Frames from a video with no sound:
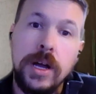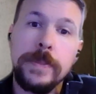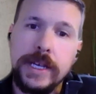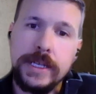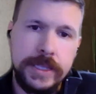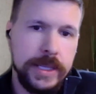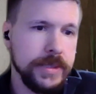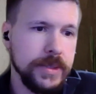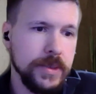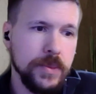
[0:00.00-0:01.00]
Our update
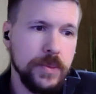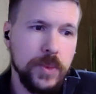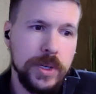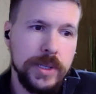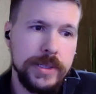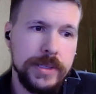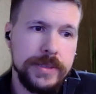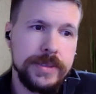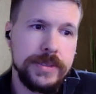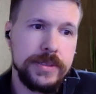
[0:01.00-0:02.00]
testing
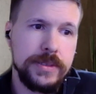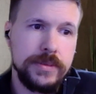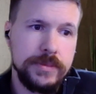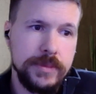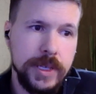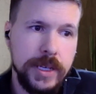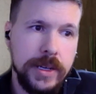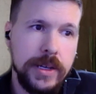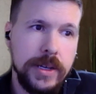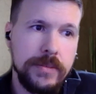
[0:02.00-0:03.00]
was
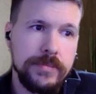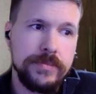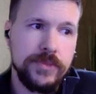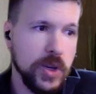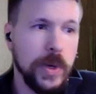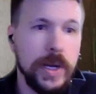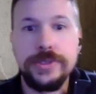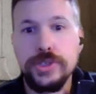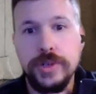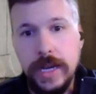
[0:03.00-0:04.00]

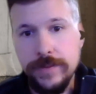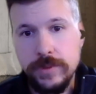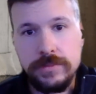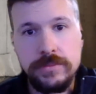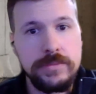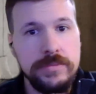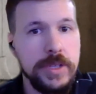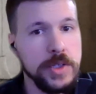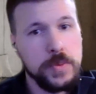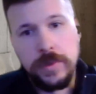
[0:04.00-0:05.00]
required travel
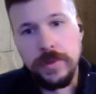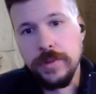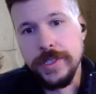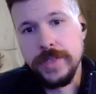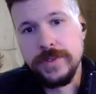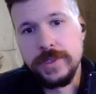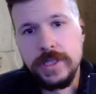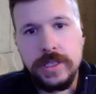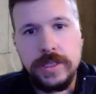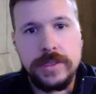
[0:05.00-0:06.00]
because we're in 3 different
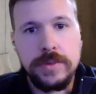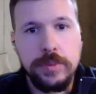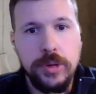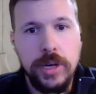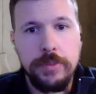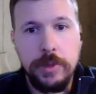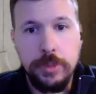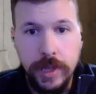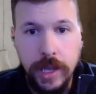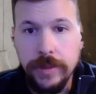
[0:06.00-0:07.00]
cities. We brought
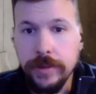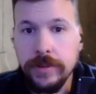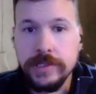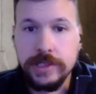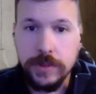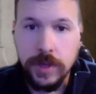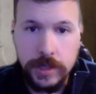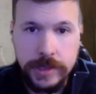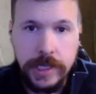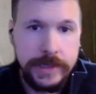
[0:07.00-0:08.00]
people together to do
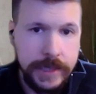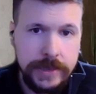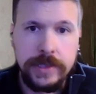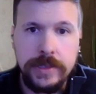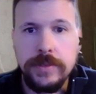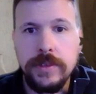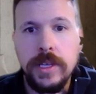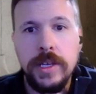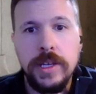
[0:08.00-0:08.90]
on-site testing,